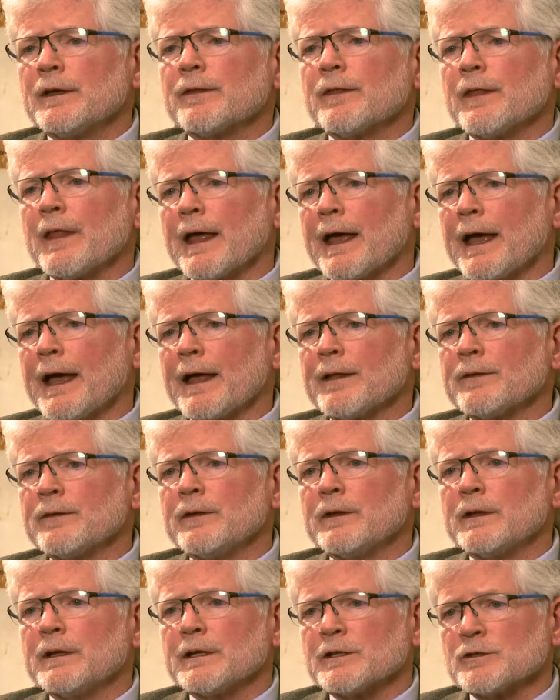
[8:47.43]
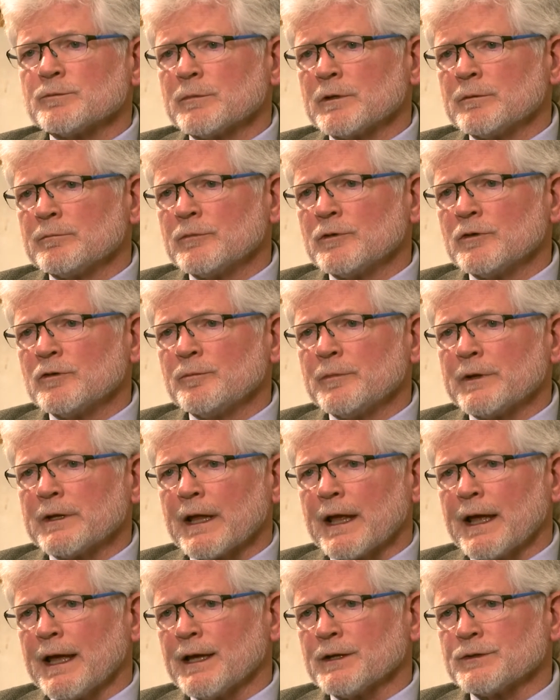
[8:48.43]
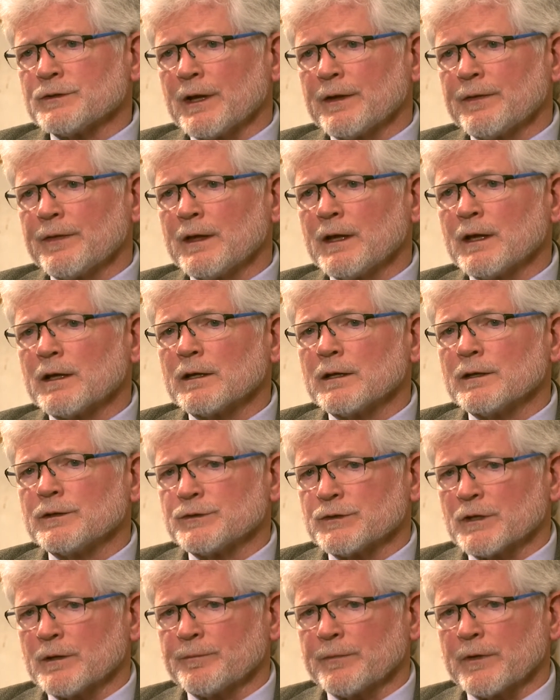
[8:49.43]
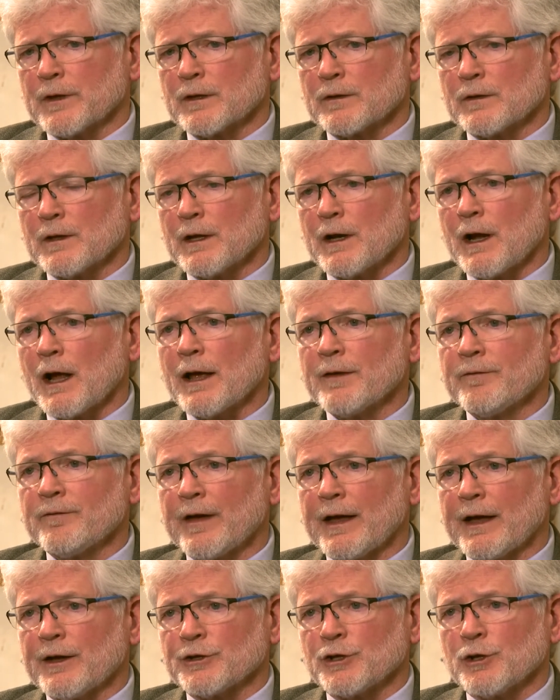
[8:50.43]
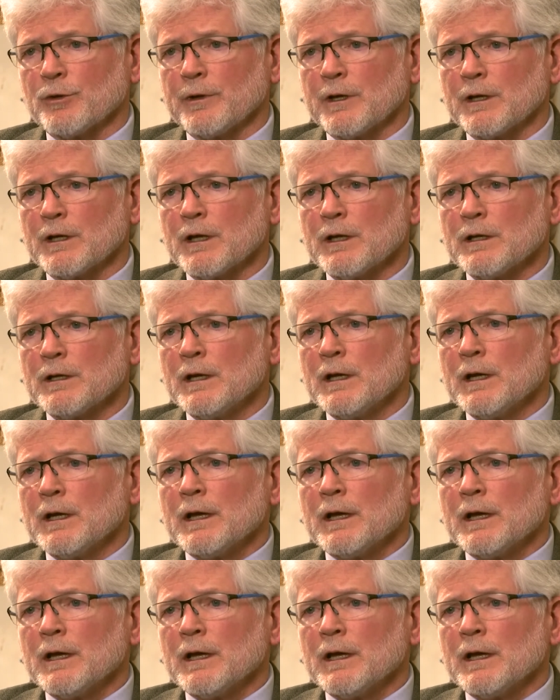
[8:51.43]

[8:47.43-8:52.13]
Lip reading: that the Hizmet movement has, I think, is something that I value in it.